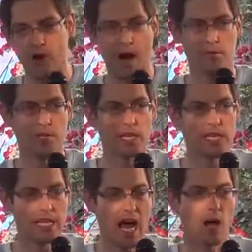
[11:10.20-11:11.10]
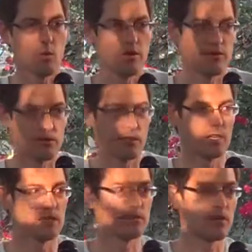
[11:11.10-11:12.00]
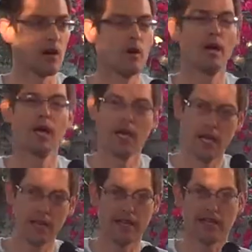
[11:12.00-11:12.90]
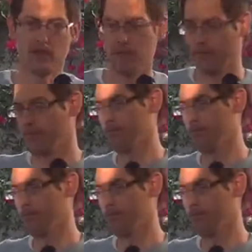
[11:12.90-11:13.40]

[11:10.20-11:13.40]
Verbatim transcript: probably not worth doing. So thank you.